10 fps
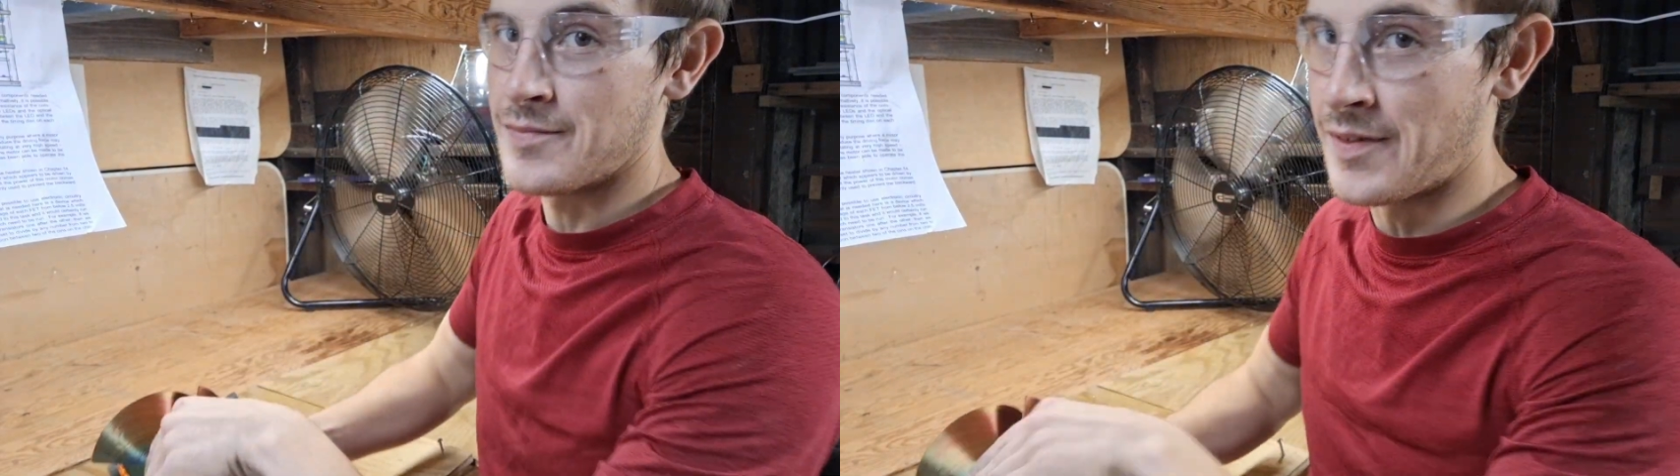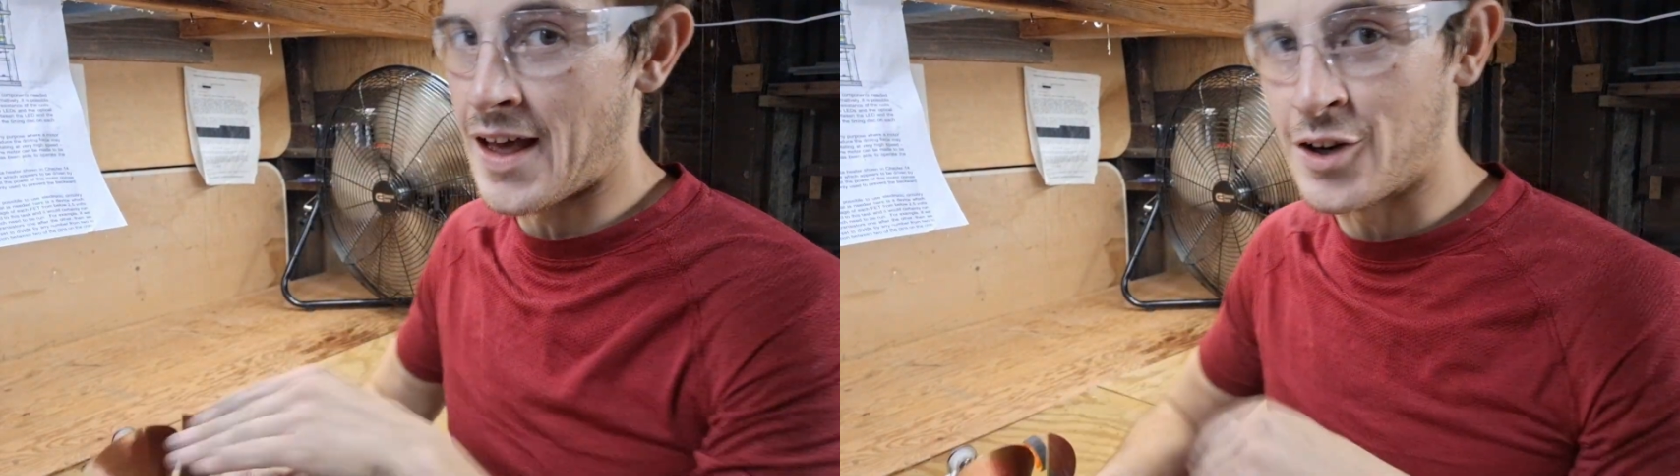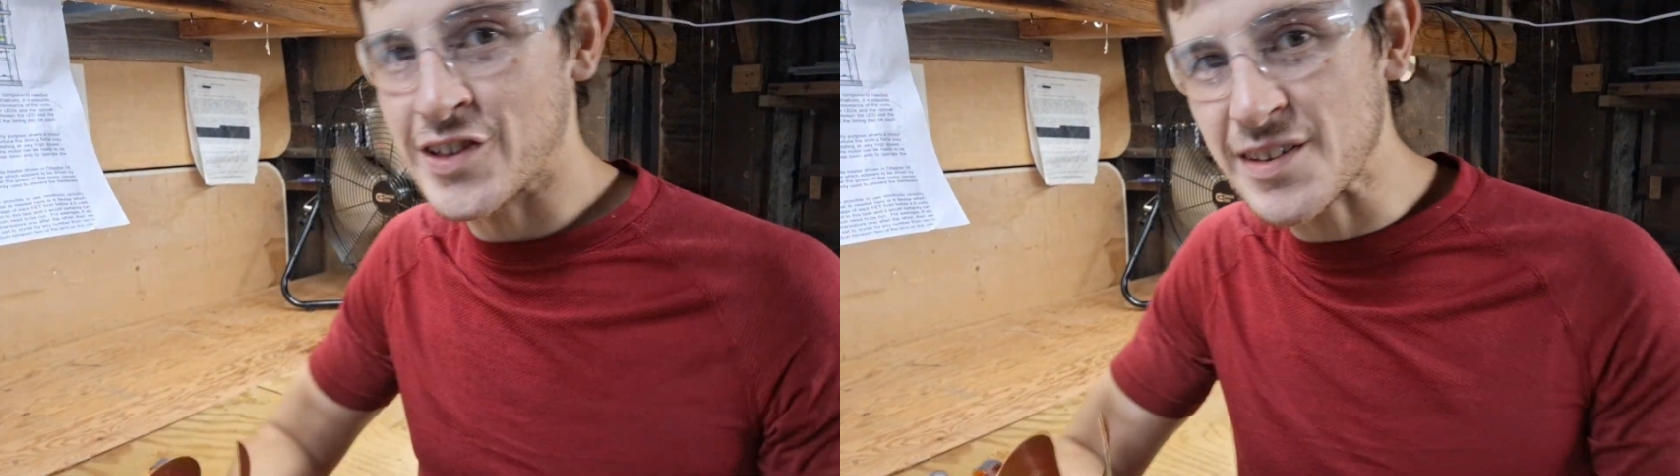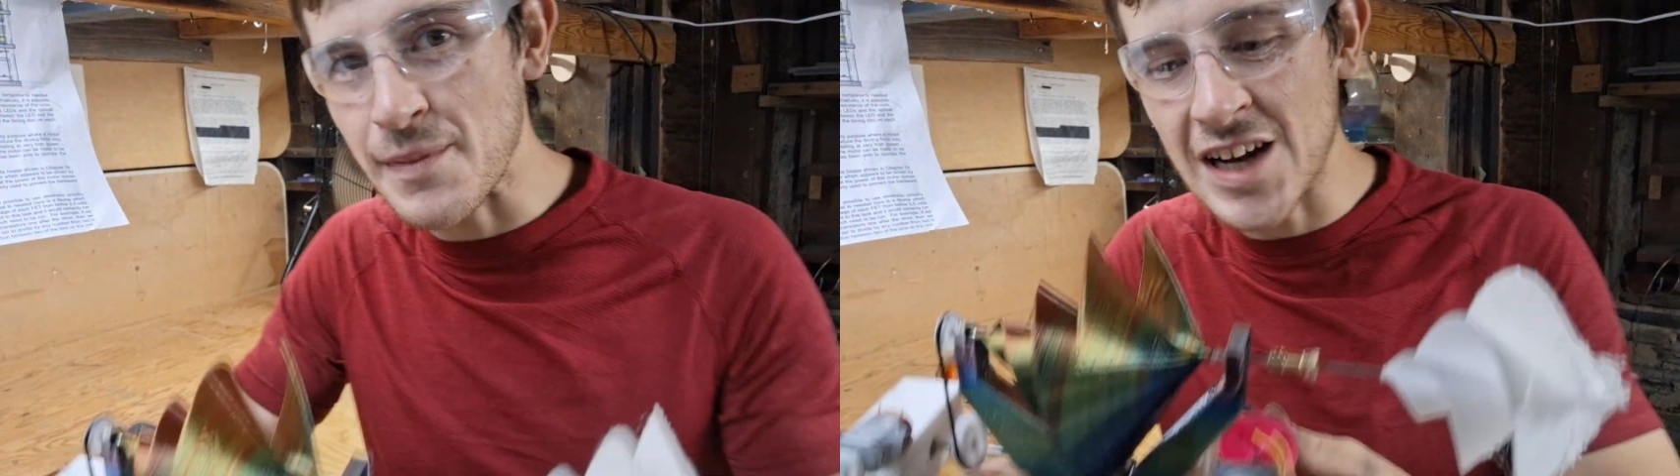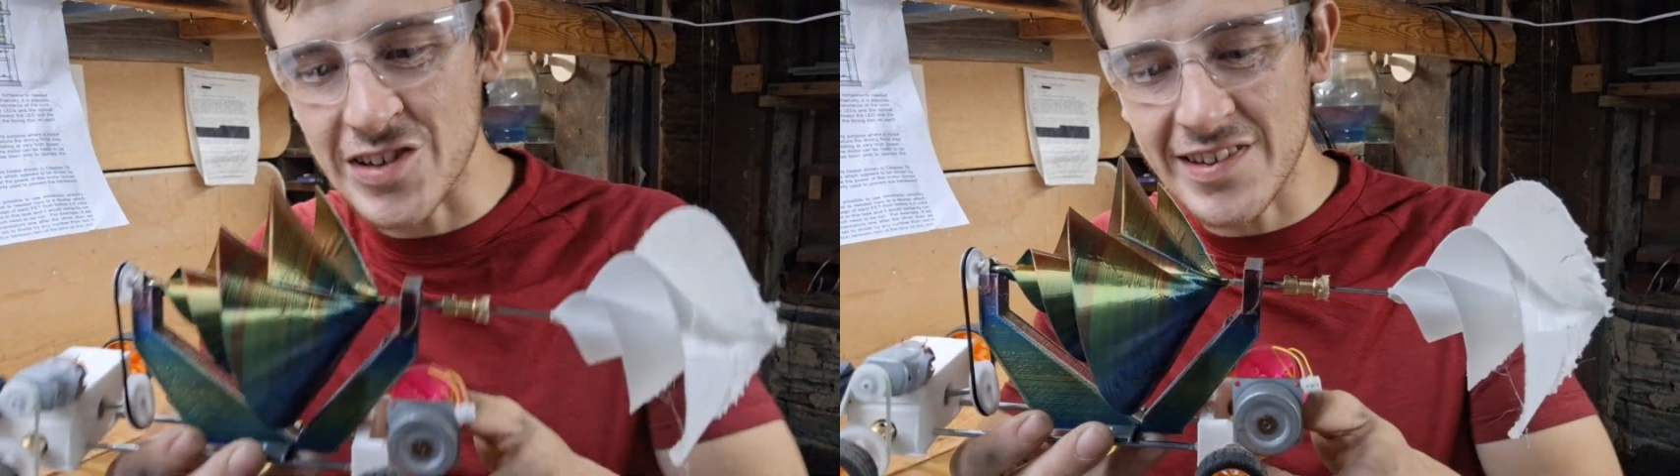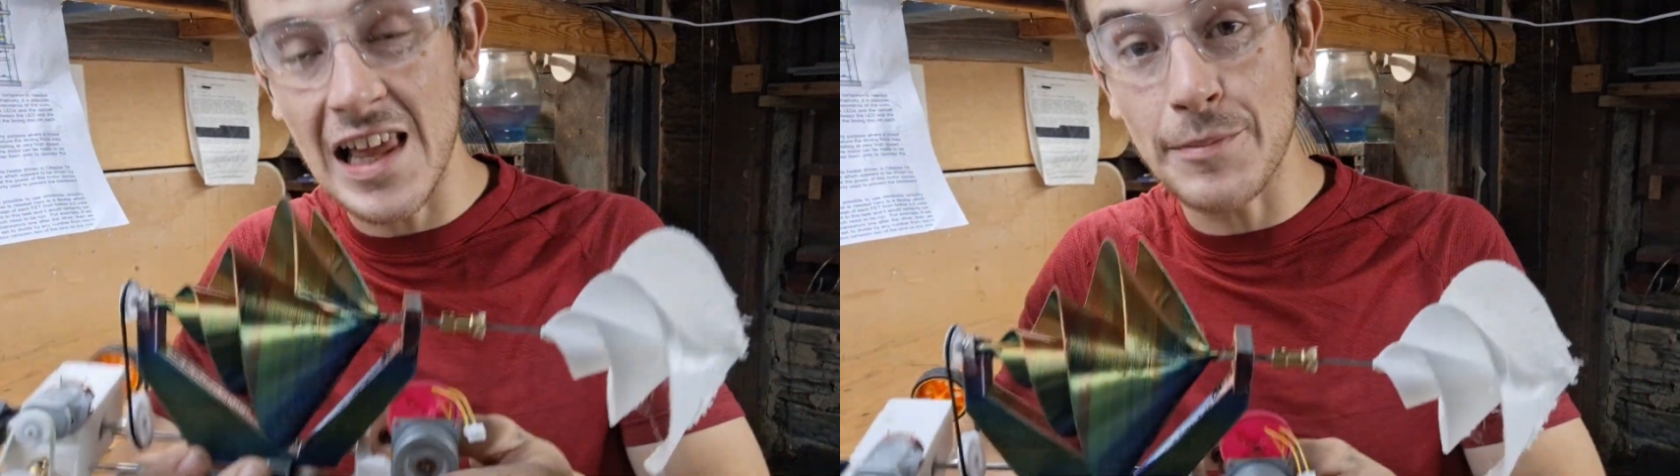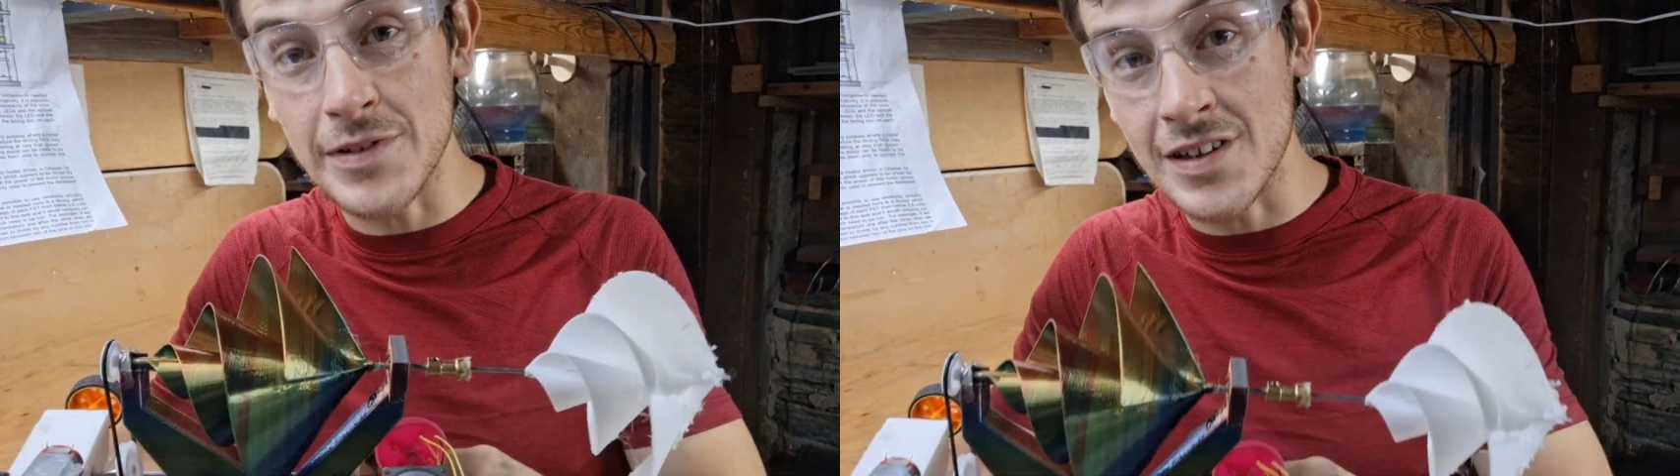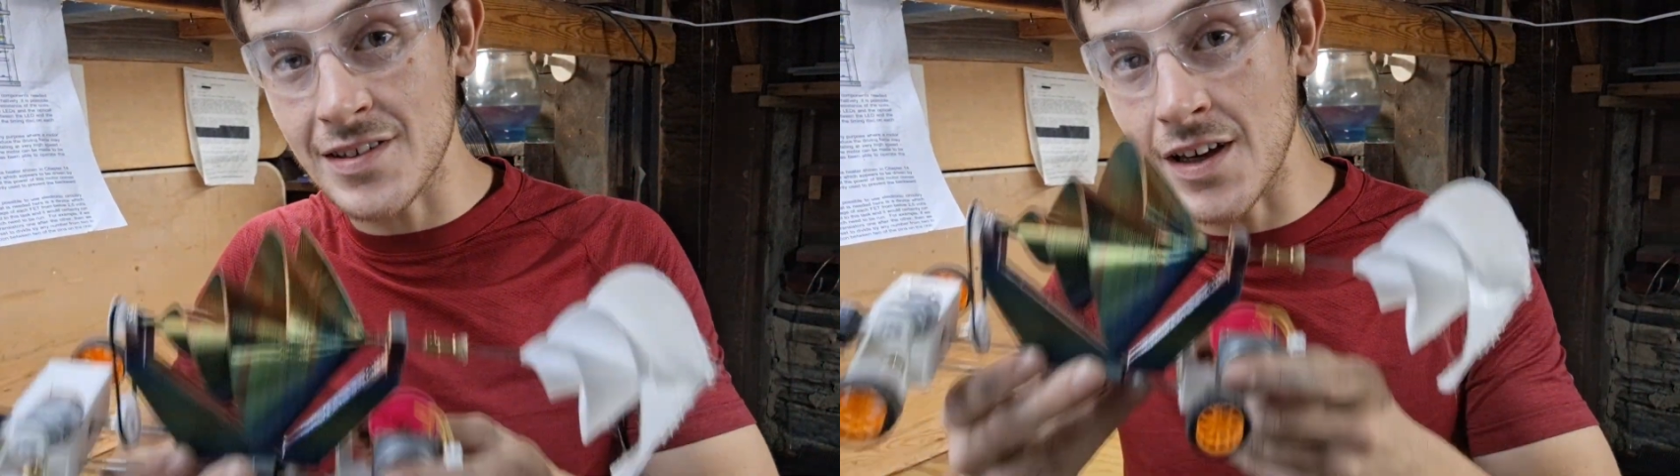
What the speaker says: Now, just imagine slapping this